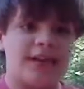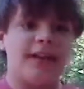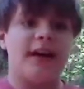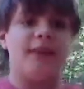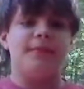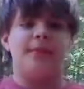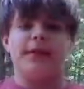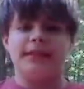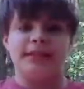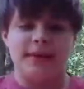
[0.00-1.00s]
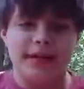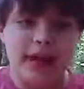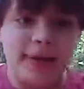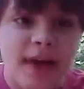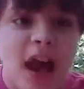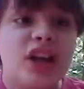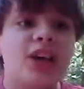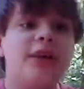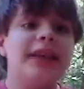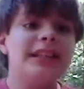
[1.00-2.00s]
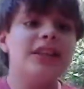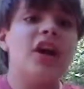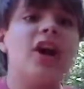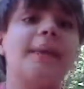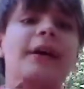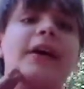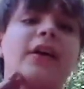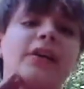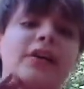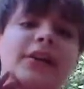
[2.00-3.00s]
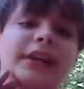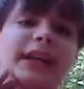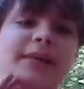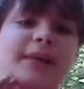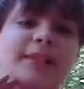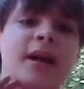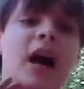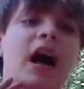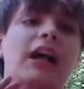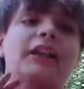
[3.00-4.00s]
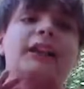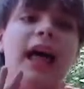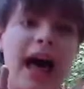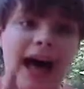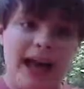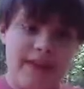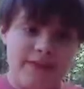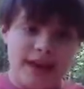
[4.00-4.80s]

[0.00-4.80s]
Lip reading: I'm wasting my time. So let's talk about how you can keep them alive.